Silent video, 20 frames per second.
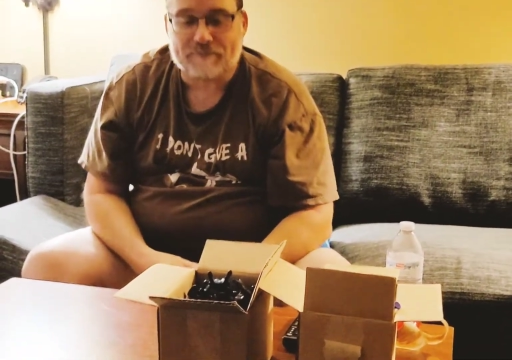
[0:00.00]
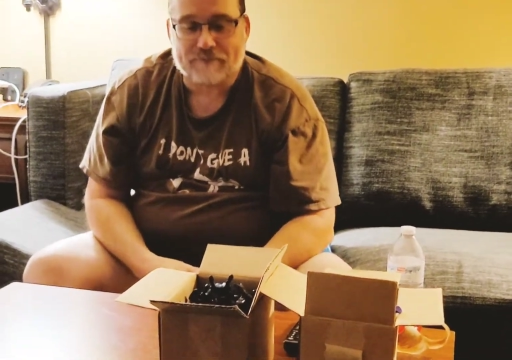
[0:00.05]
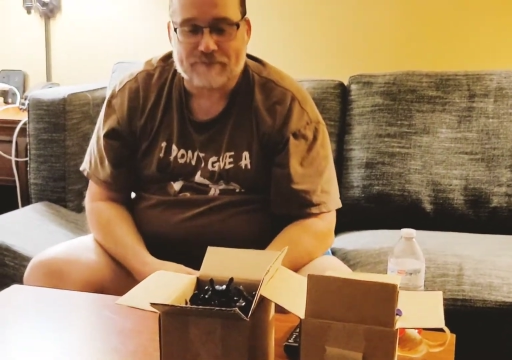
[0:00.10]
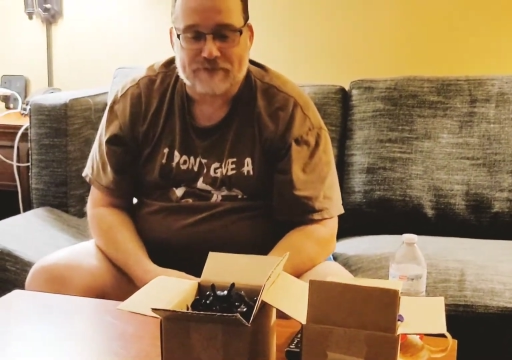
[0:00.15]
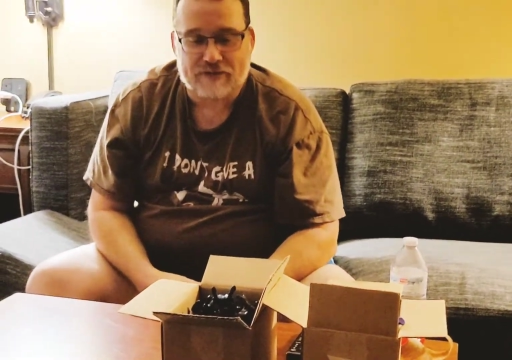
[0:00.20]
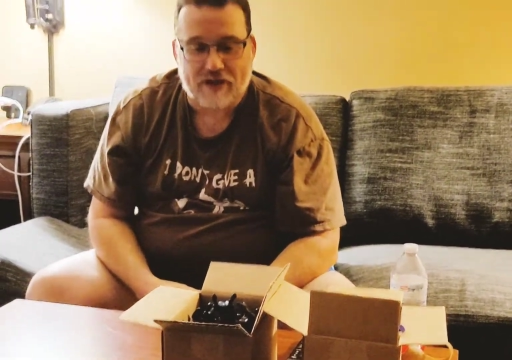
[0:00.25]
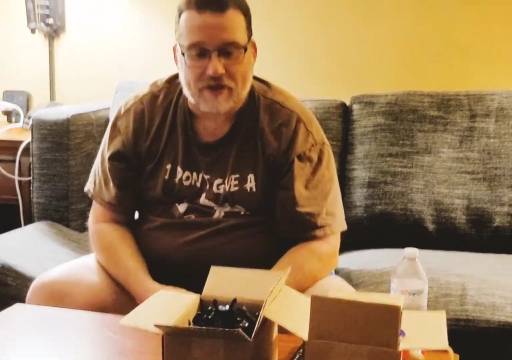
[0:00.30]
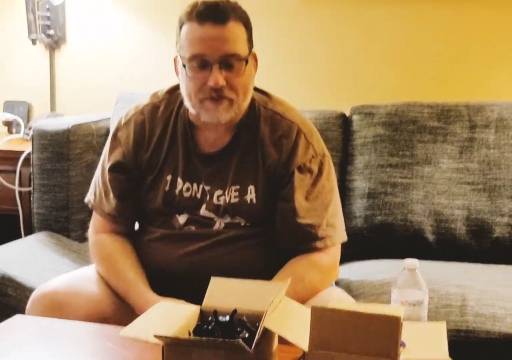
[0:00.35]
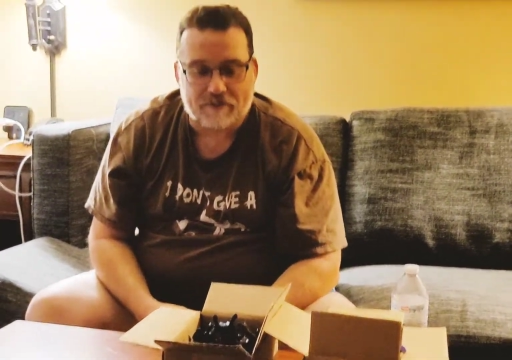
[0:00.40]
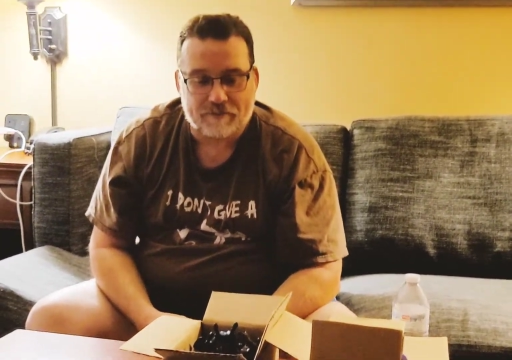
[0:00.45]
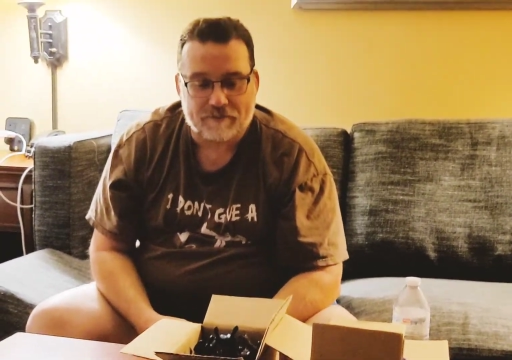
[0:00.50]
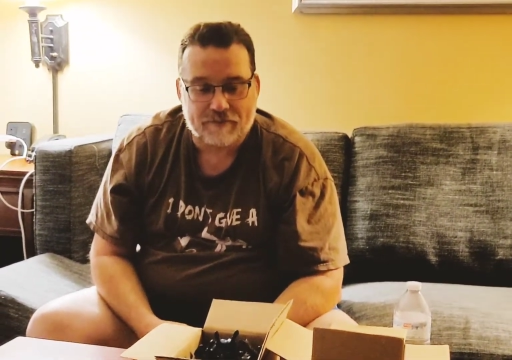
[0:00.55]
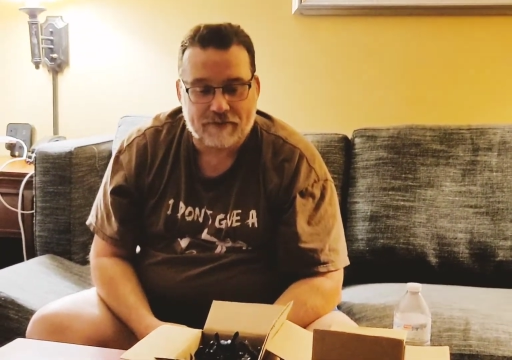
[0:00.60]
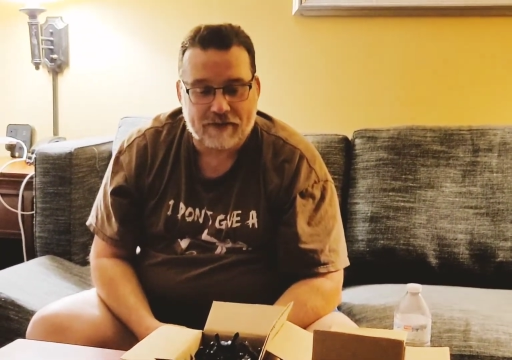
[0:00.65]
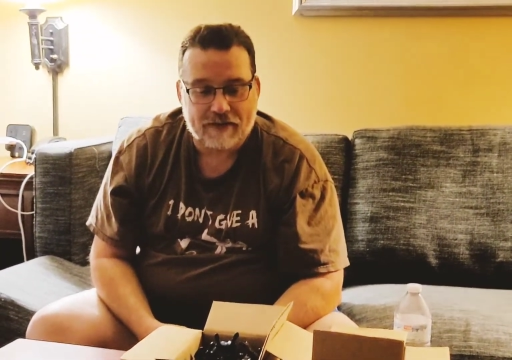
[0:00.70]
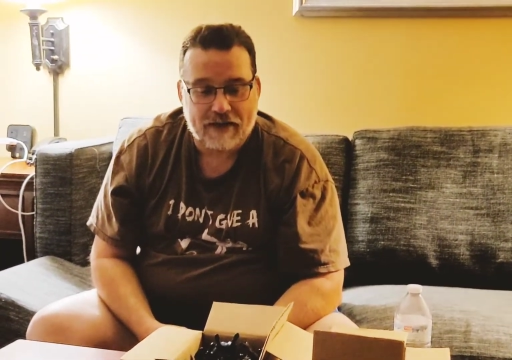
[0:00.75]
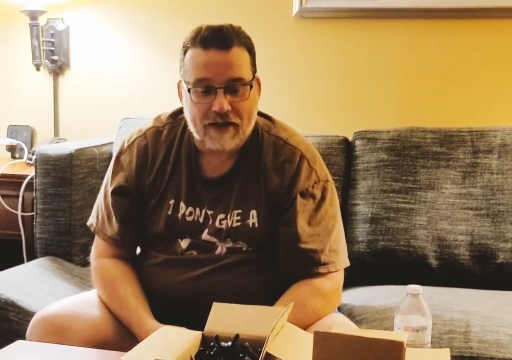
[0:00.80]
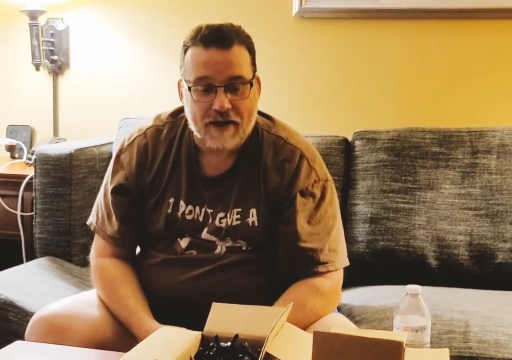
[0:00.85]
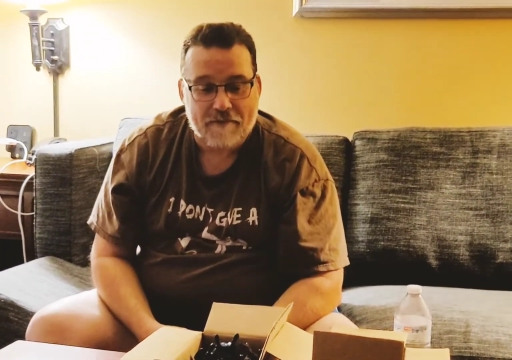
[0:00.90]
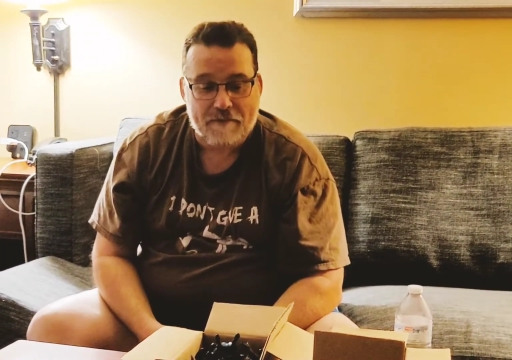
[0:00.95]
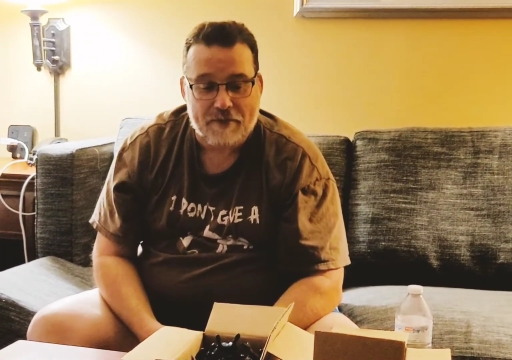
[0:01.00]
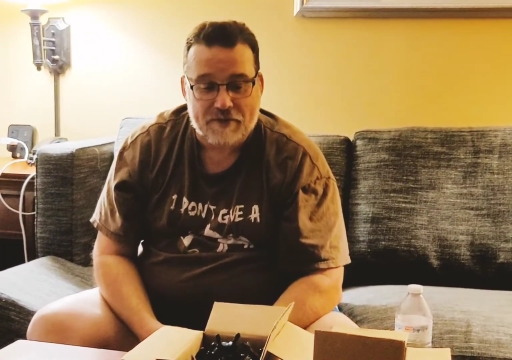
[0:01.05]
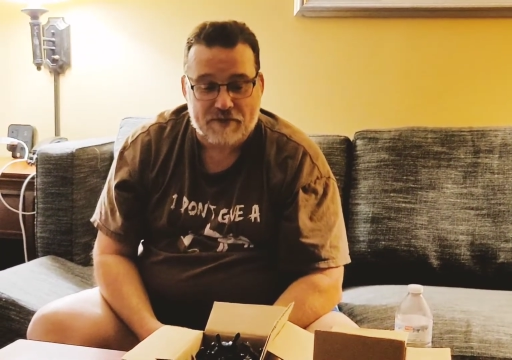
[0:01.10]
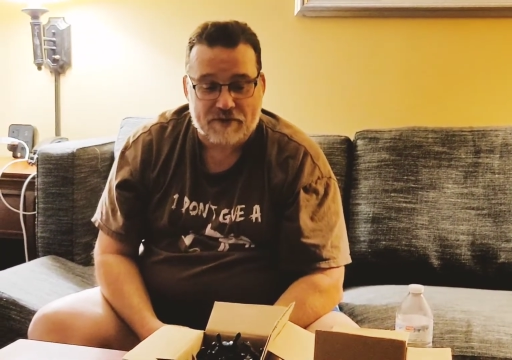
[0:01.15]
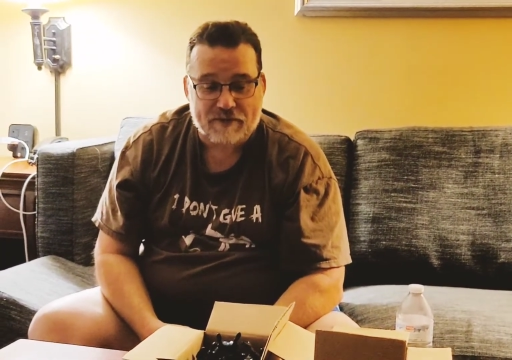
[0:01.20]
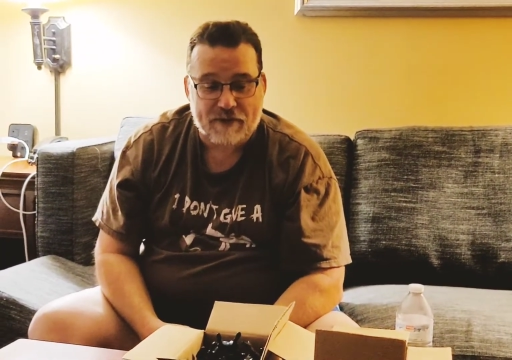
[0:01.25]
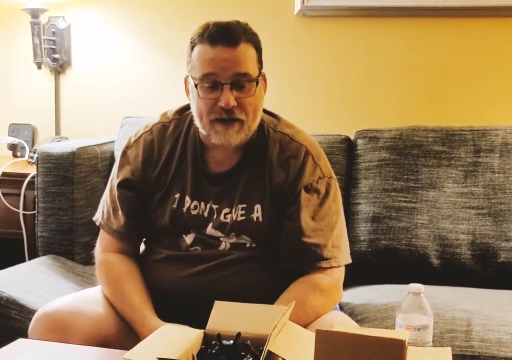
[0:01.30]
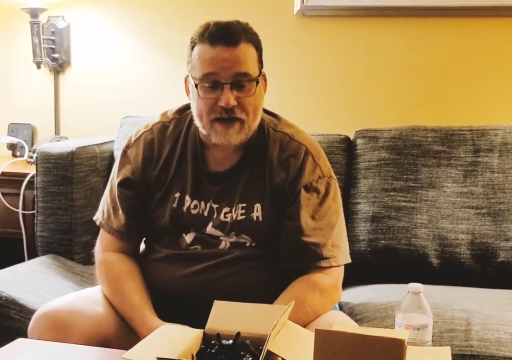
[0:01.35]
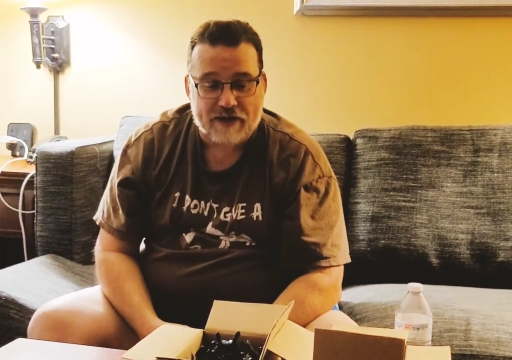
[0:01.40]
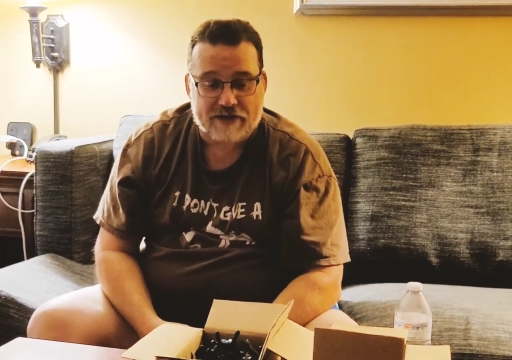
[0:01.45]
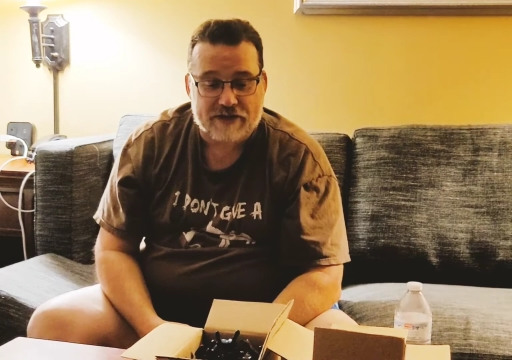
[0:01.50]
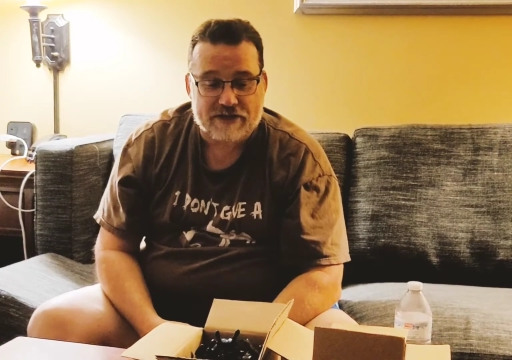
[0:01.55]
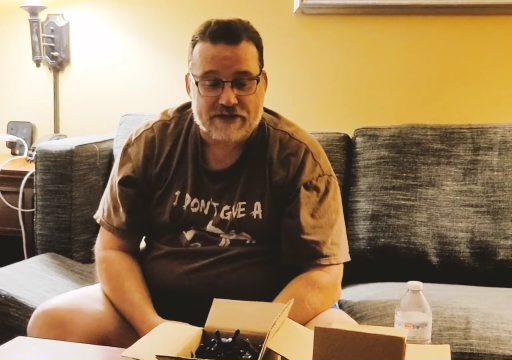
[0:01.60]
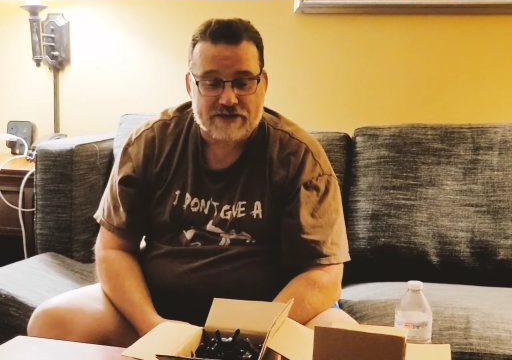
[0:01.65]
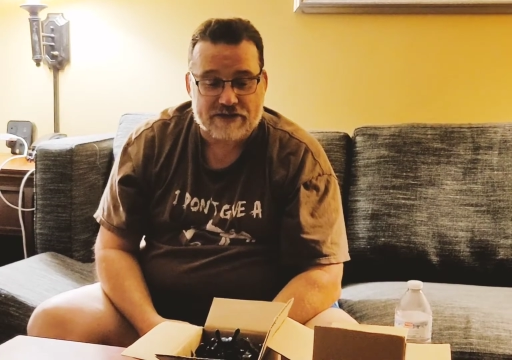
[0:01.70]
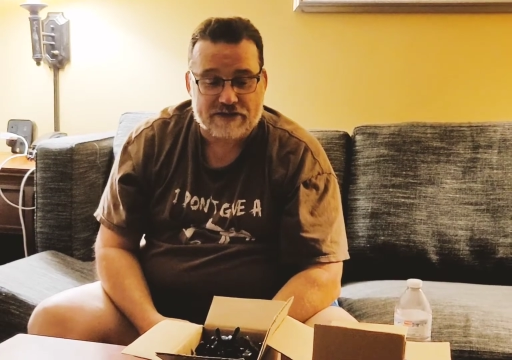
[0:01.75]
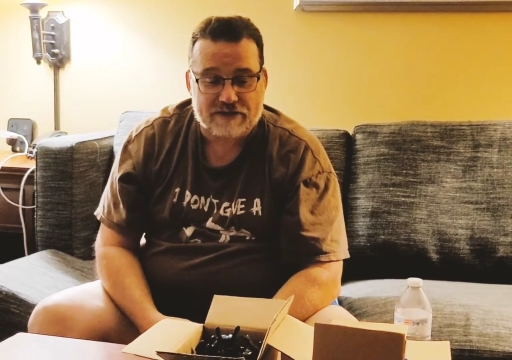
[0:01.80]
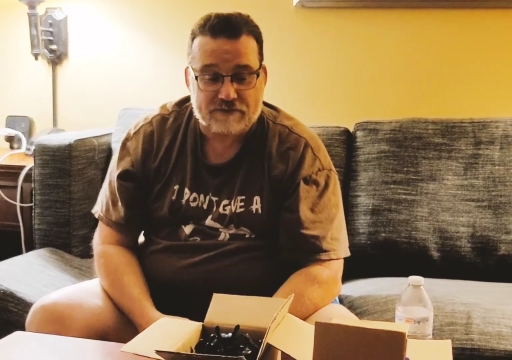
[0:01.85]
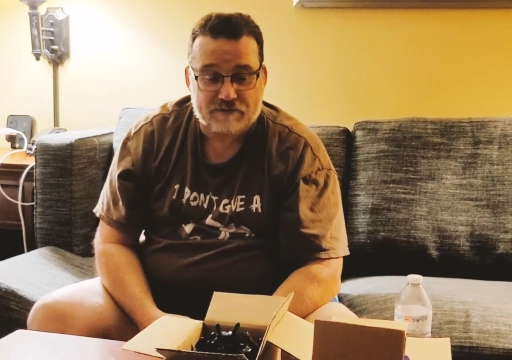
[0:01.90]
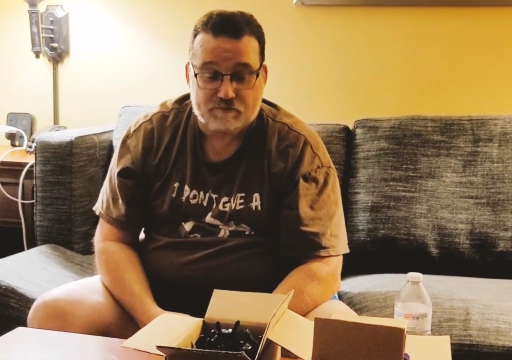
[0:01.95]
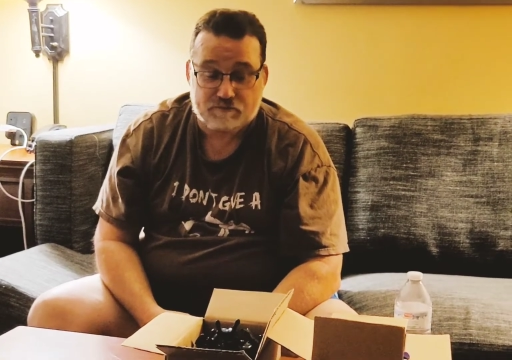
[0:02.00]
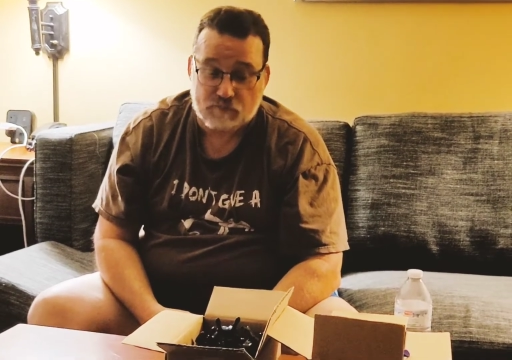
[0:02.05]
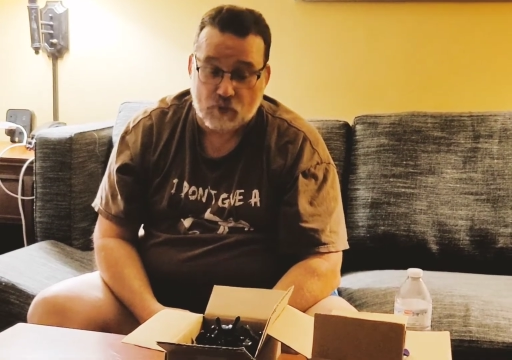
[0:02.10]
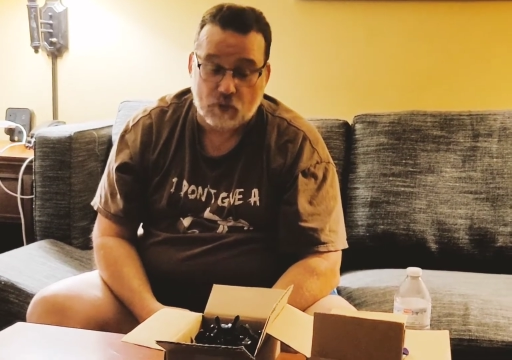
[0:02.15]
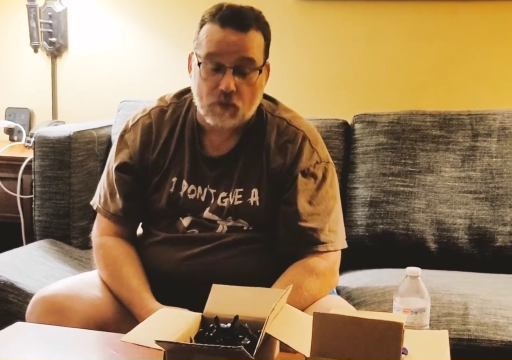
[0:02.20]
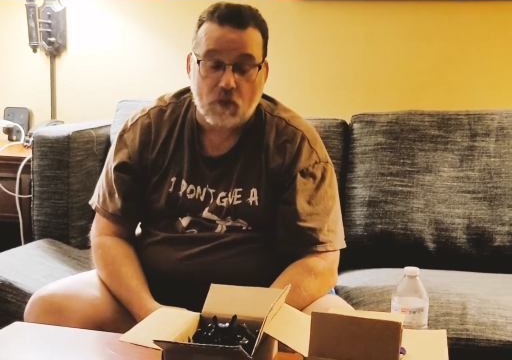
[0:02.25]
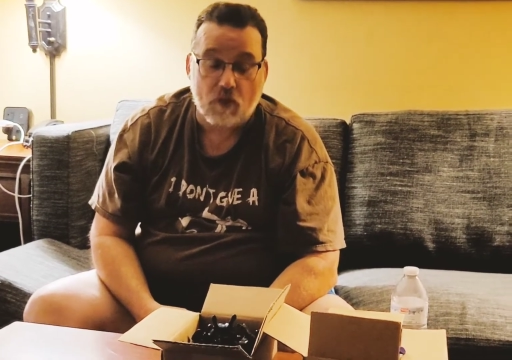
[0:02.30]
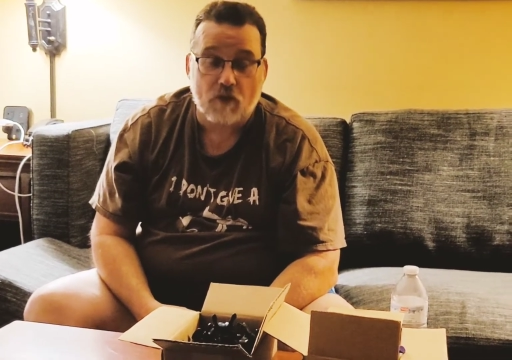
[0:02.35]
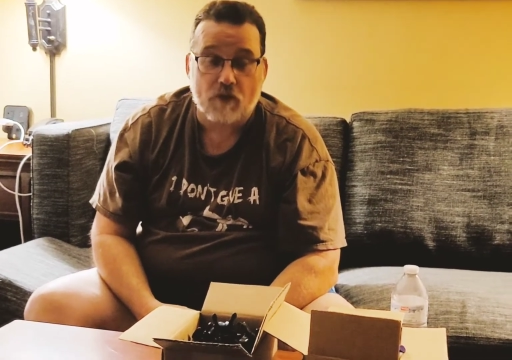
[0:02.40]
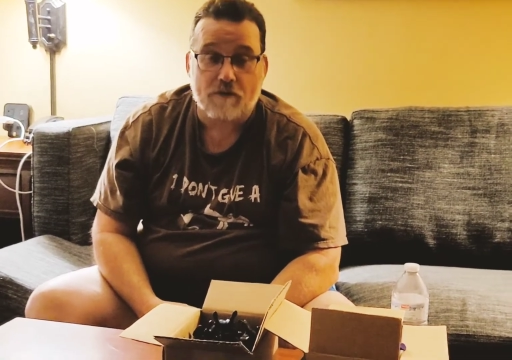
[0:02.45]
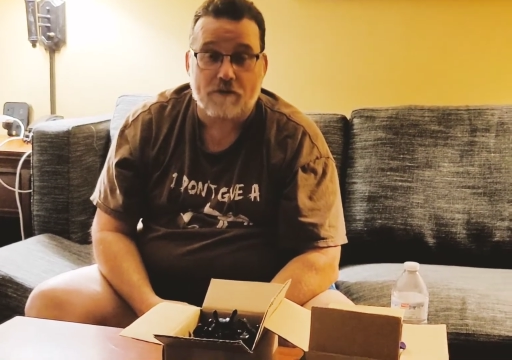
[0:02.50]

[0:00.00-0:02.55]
So, mystery boxes, no longer a